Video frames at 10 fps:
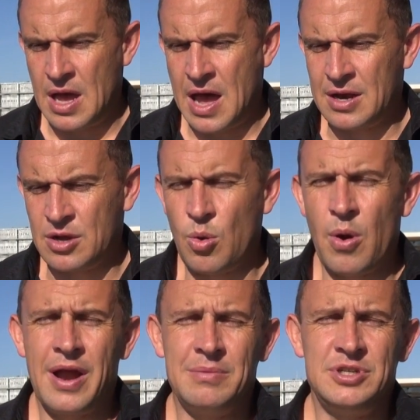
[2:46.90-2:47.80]
aren't
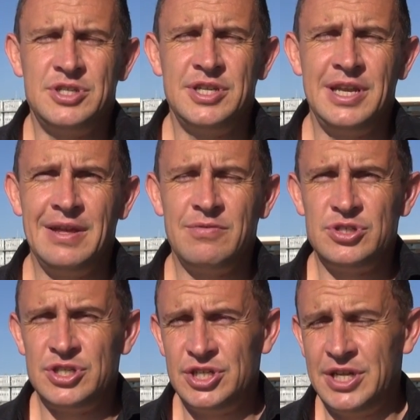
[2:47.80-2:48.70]
quite up to city level
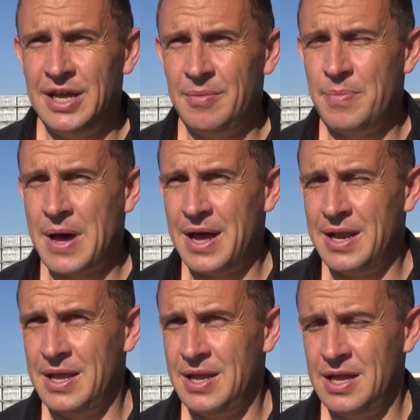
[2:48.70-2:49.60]
just yet, but
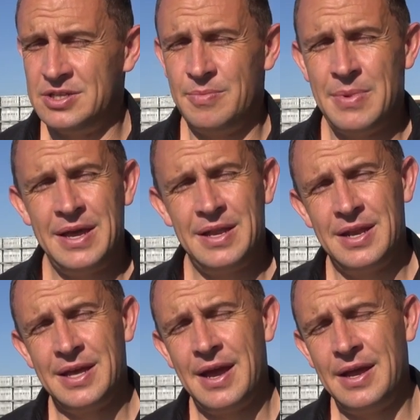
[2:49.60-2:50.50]
it's a maiden
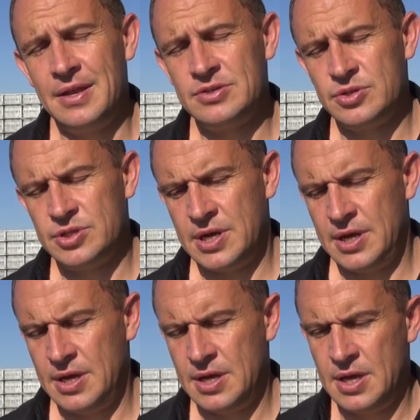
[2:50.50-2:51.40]
again, as I say.
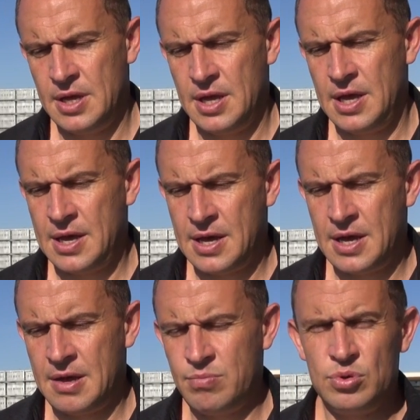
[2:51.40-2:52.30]

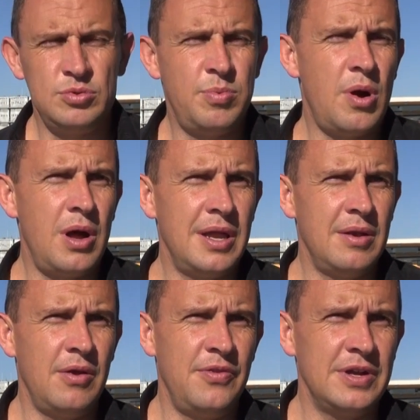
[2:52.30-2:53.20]
Bush Pilot,
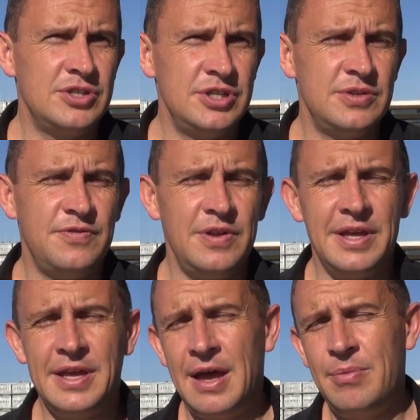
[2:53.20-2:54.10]
I think she's a filly
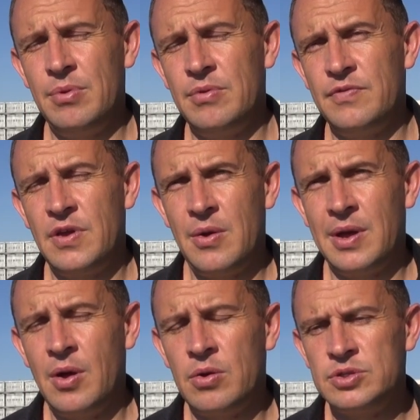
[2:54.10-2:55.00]
capable of
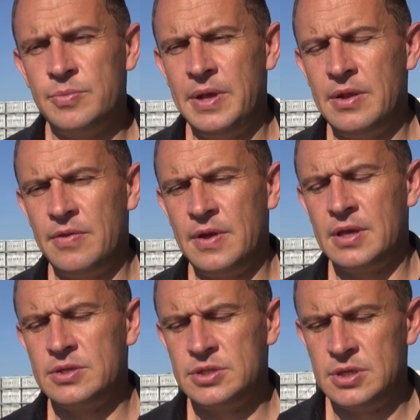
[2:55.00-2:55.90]
going on to better
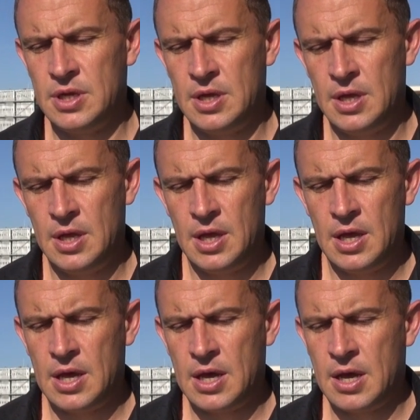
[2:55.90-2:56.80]
things.
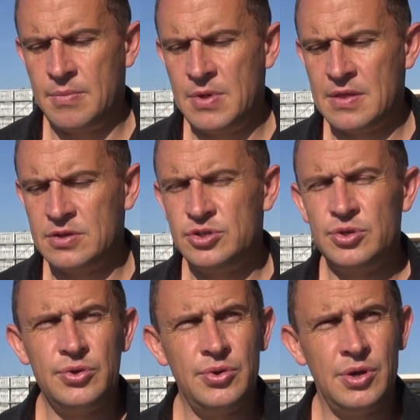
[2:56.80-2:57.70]
The other
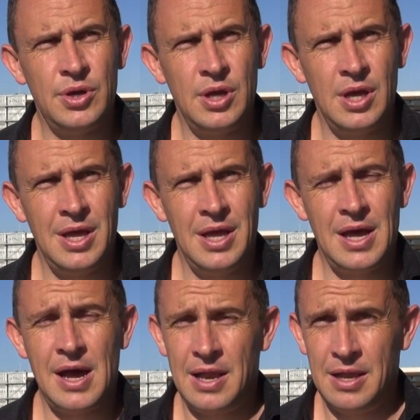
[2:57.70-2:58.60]
2
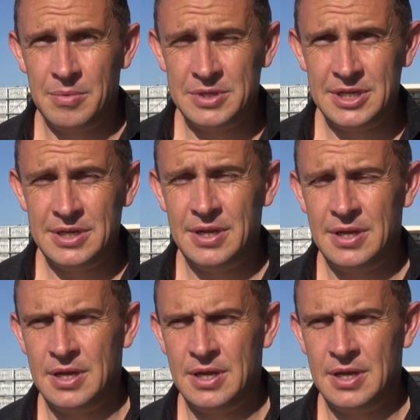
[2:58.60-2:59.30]
are limited,